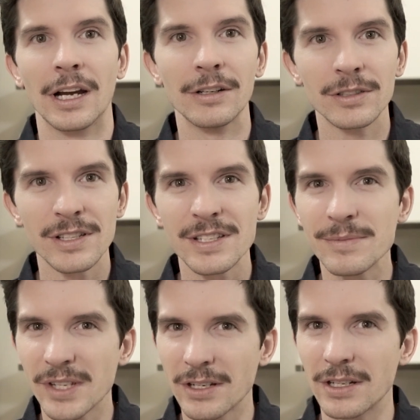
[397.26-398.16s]
I know this
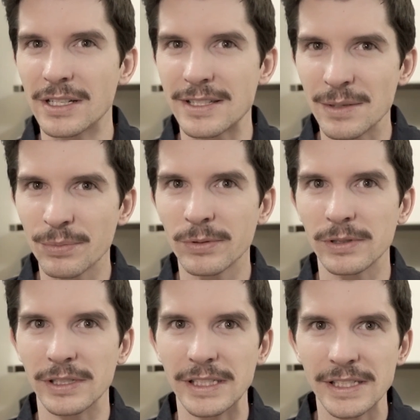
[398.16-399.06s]
seems like a
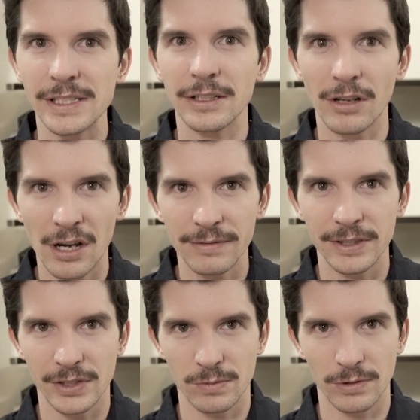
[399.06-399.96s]
simple, easy, and
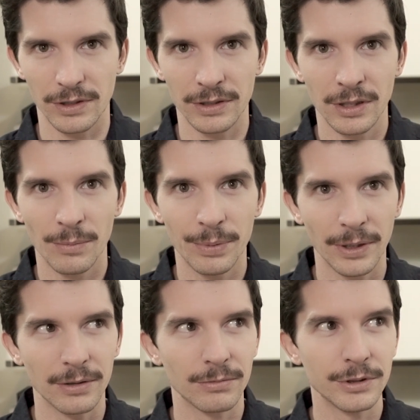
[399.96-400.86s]
obvious one,
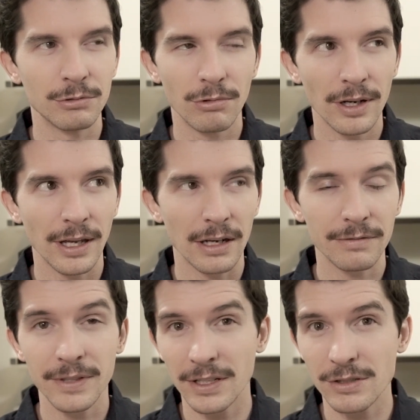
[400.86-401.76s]
but when you run out
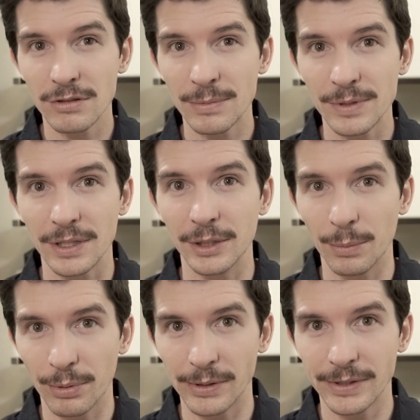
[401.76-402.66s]
of test strips and you're
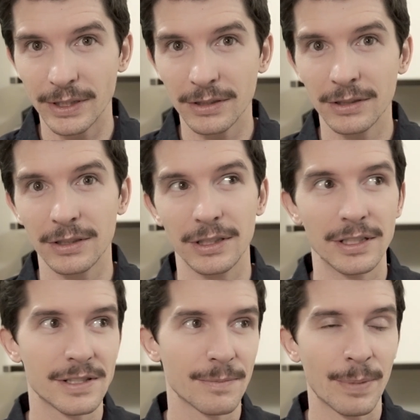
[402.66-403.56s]
printing,
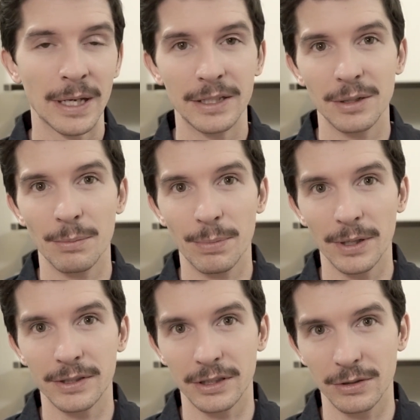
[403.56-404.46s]
it's a pain in the
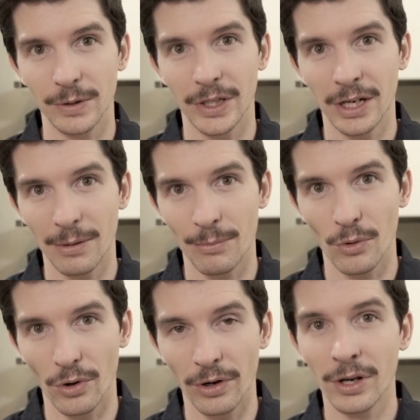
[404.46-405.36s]
butt to go and cut
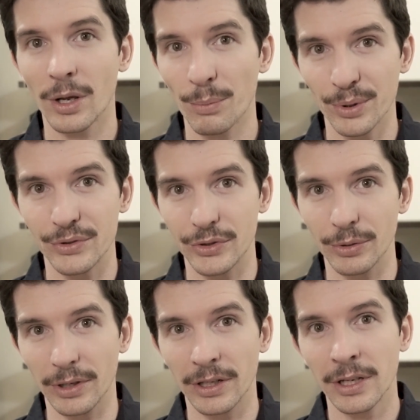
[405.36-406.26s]
more, but
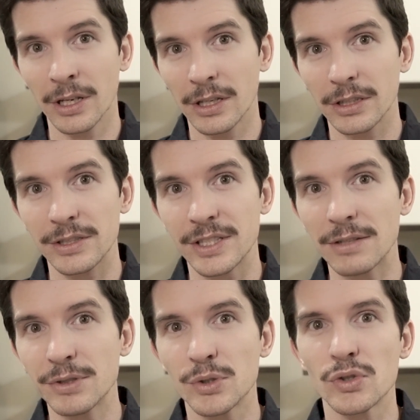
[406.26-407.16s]
do it. It
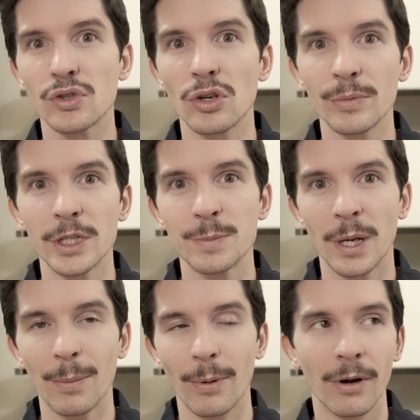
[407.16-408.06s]
saves you so much
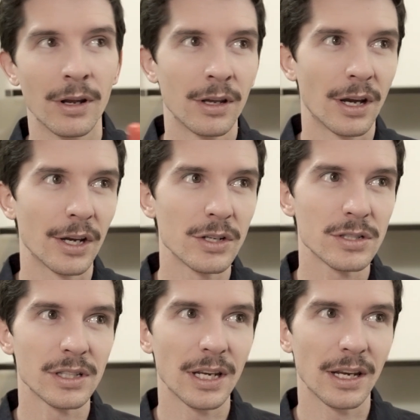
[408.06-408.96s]
paper. I
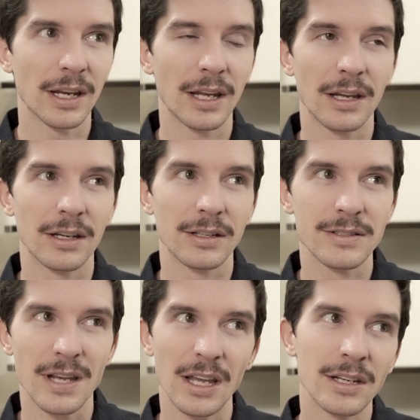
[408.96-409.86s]
usually can get
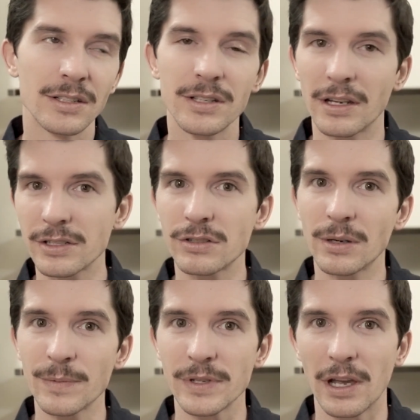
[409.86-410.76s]
10 test
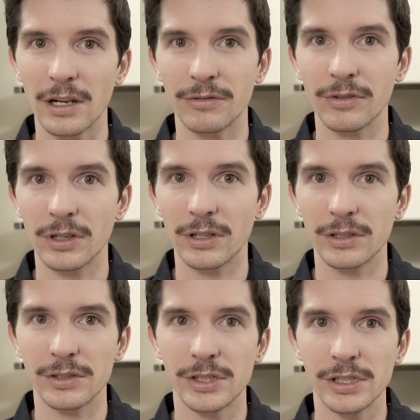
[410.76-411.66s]
strips out of
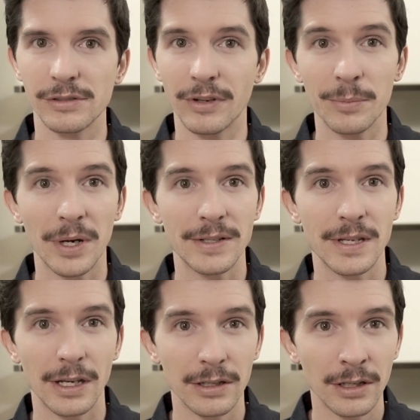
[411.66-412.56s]
a sheet of 8 by
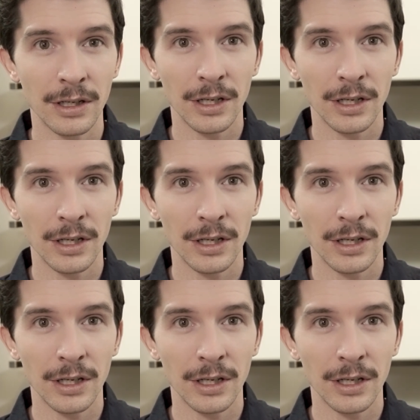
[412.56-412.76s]
10